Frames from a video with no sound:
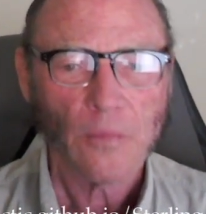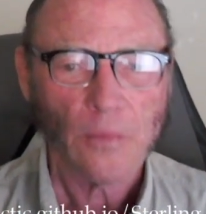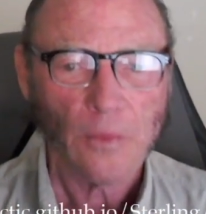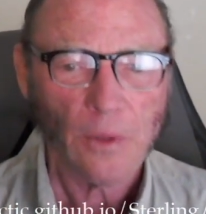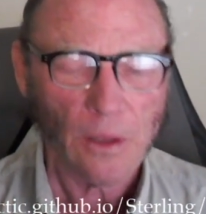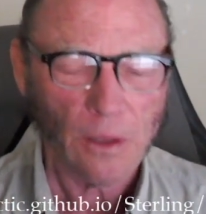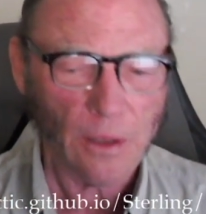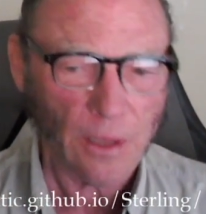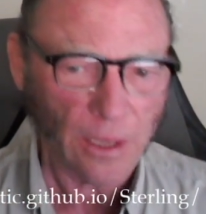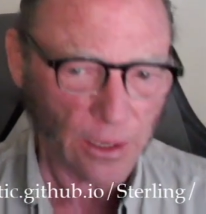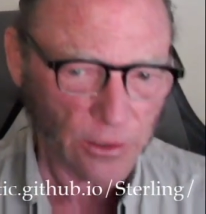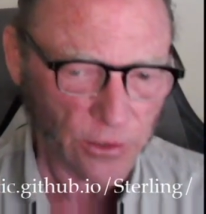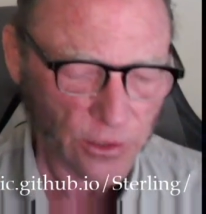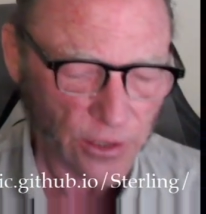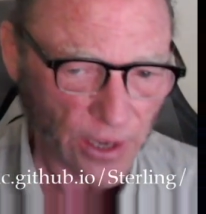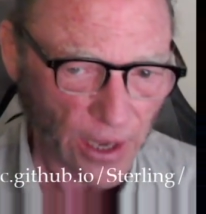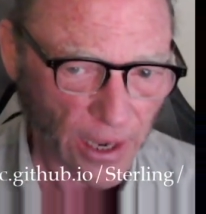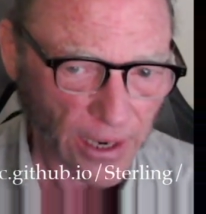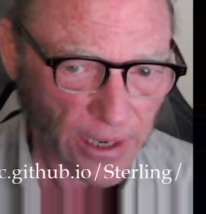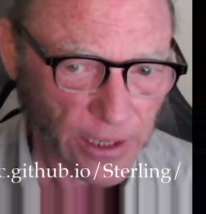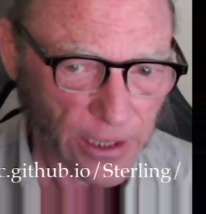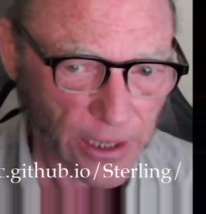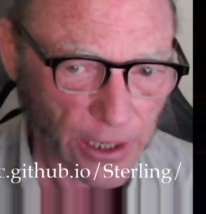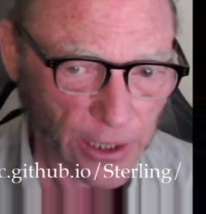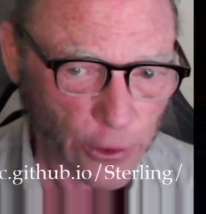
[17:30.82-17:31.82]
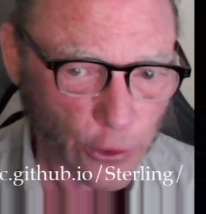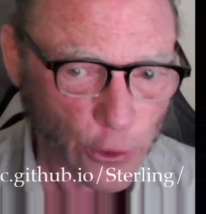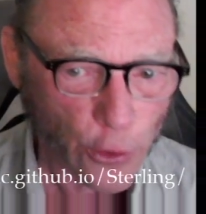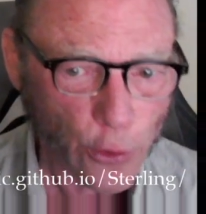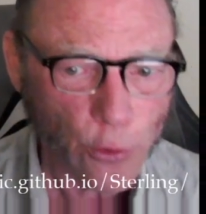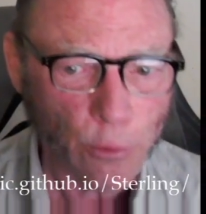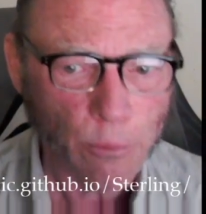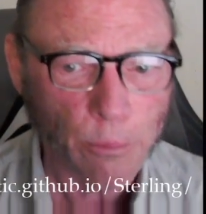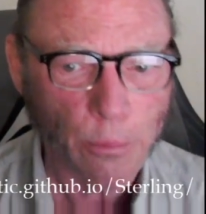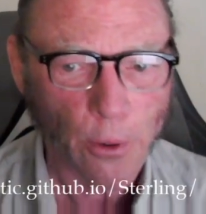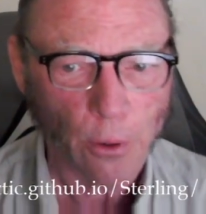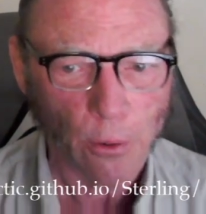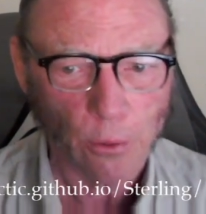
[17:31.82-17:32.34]
has 92
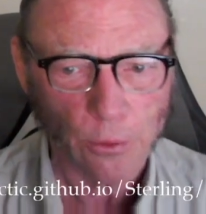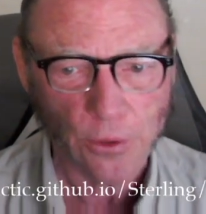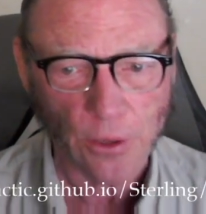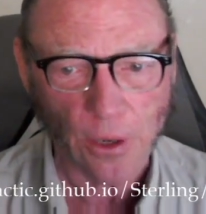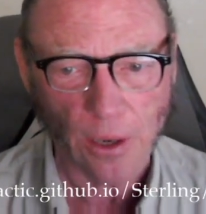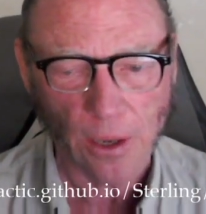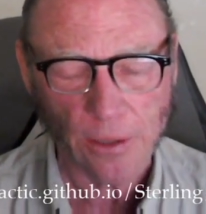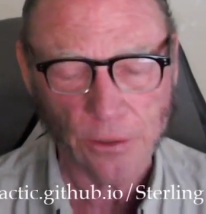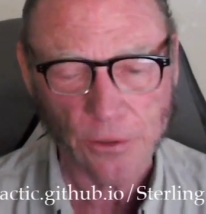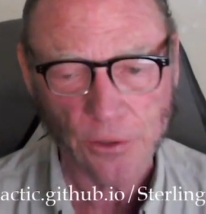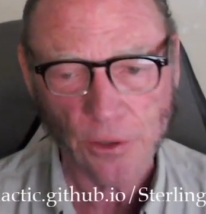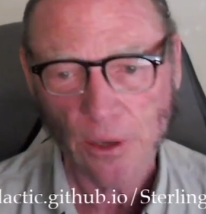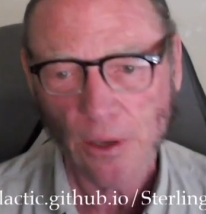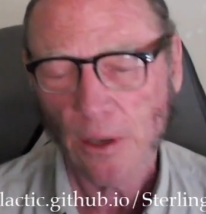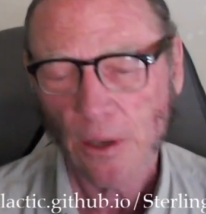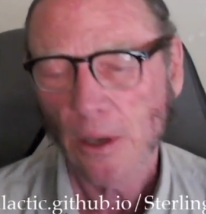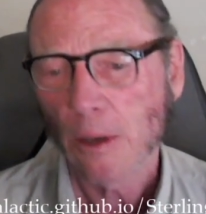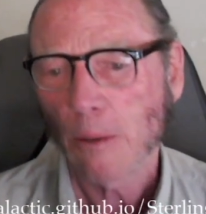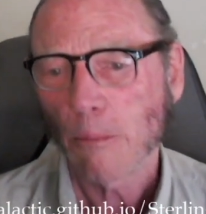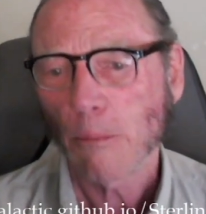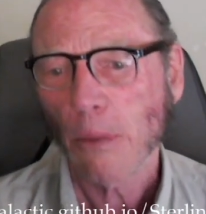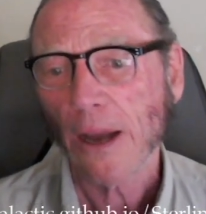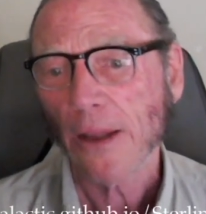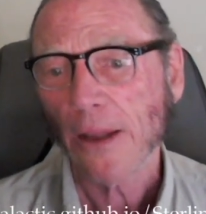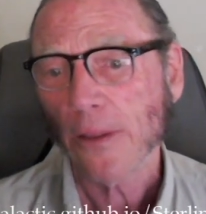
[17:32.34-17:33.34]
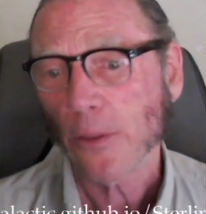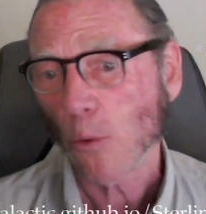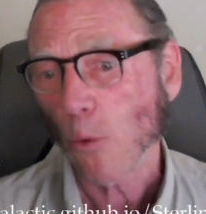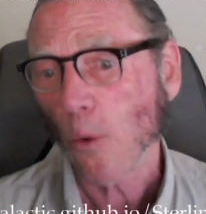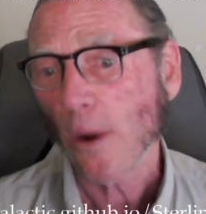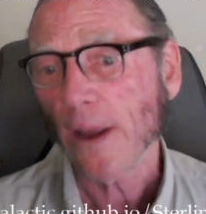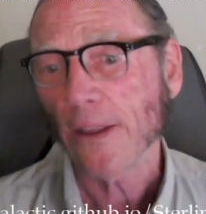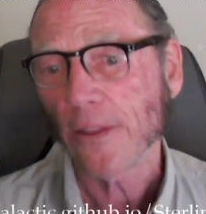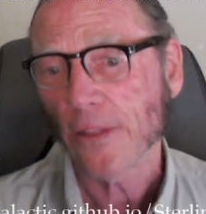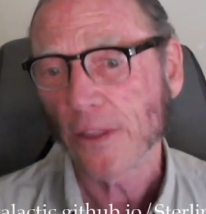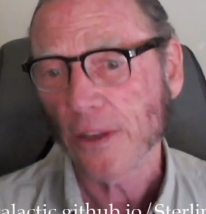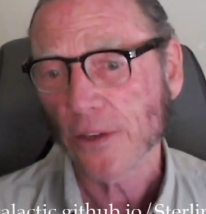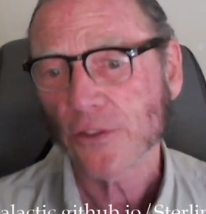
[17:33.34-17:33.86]
protons. By the
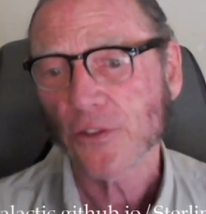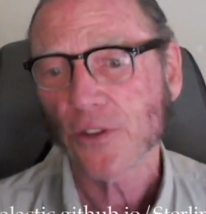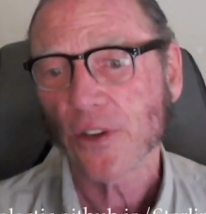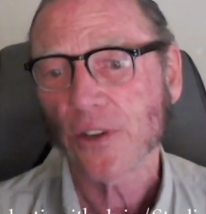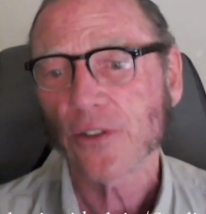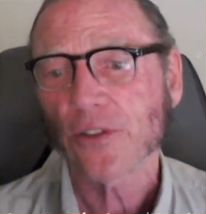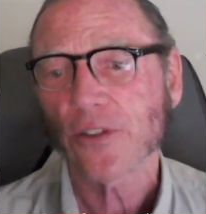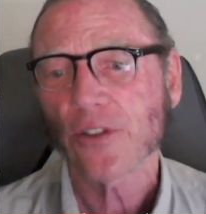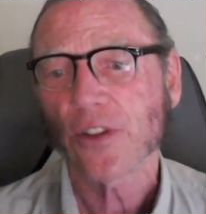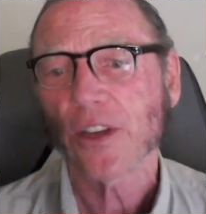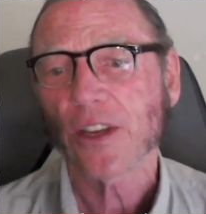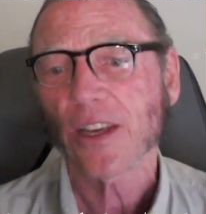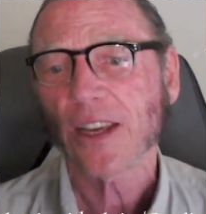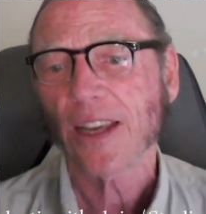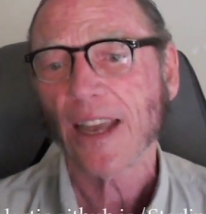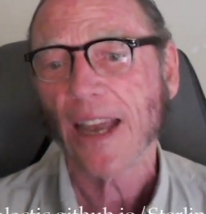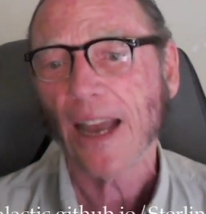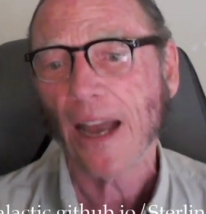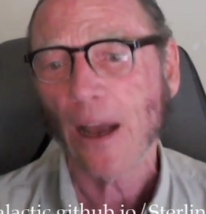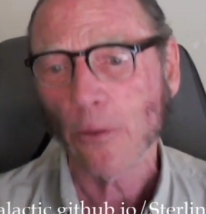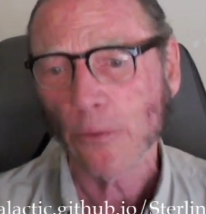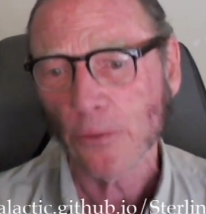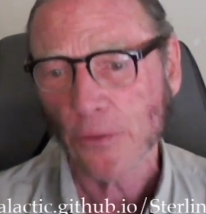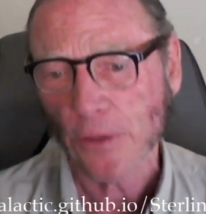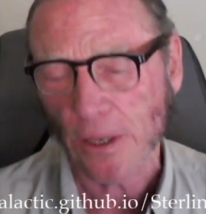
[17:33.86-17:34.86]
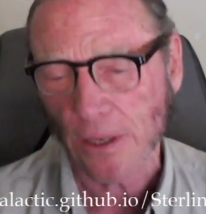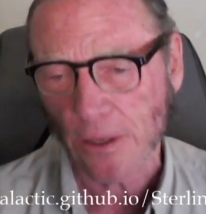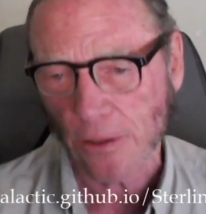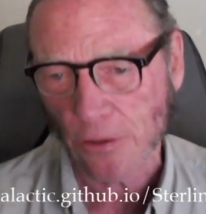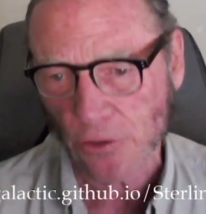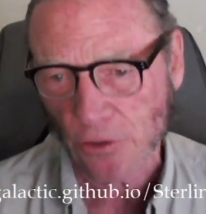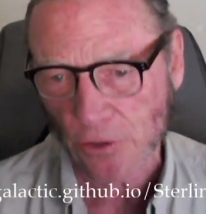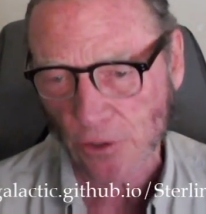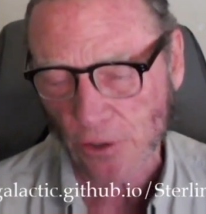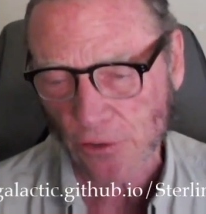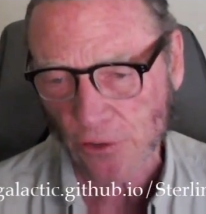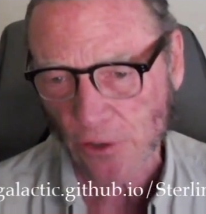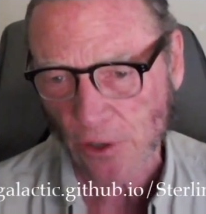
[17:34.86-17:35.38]
way, this is the counting
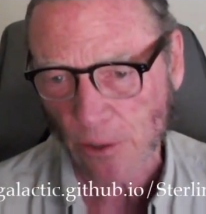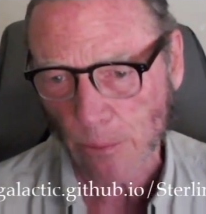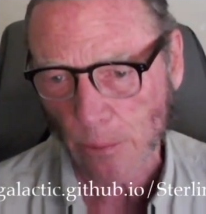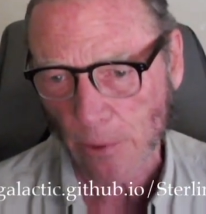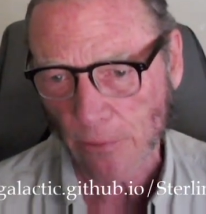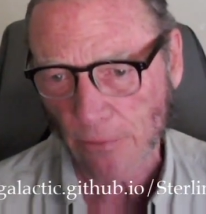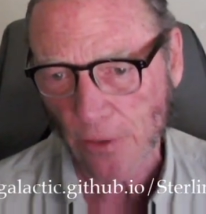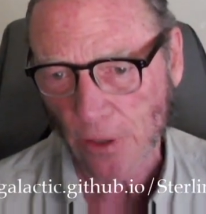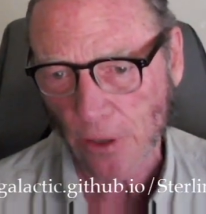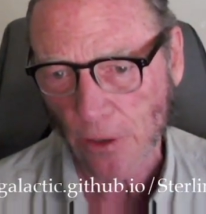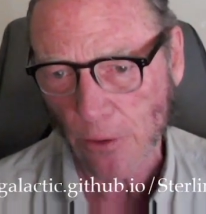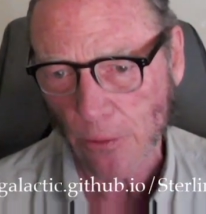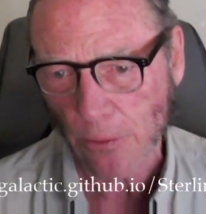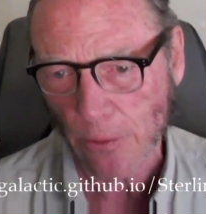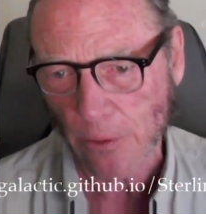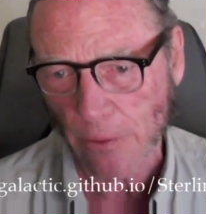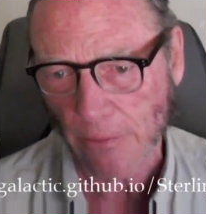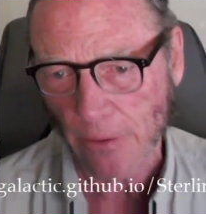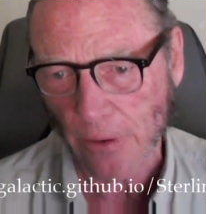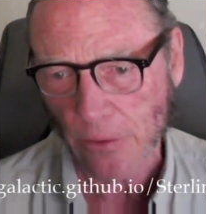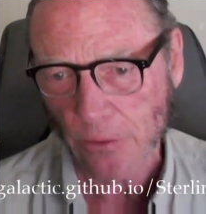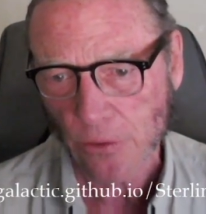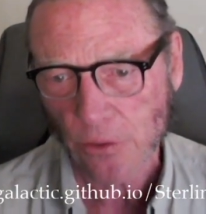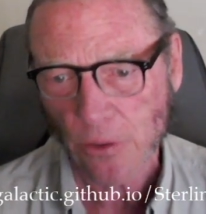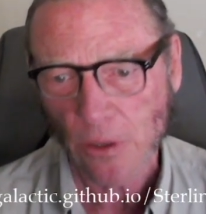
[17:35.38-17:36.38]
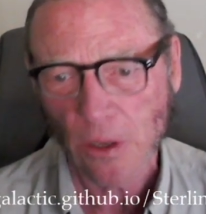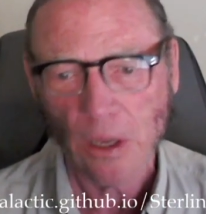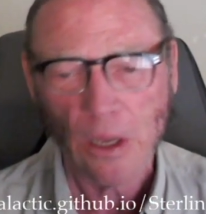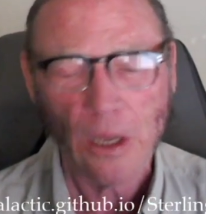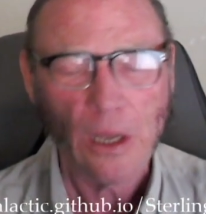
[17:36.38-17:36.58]
system of the universe.